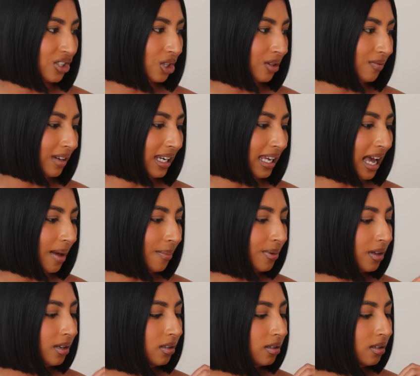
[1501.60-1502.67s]
shouldn't really
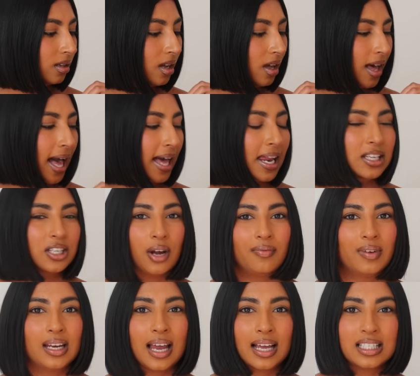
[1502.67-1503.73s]
happen. And I don't
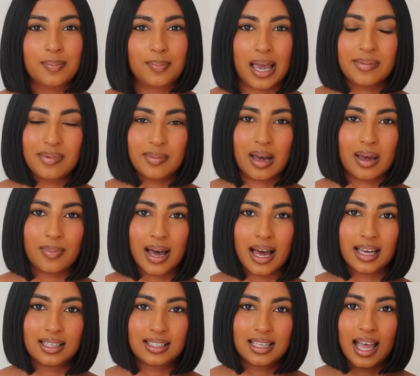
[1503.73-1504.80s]
really like to bang in my
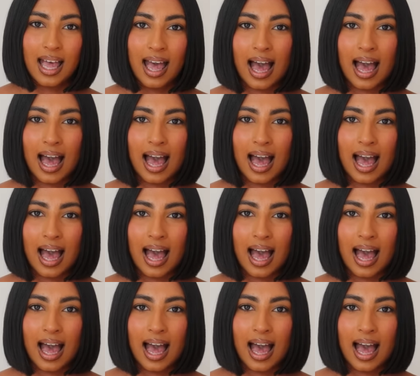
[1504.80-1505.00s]
bags.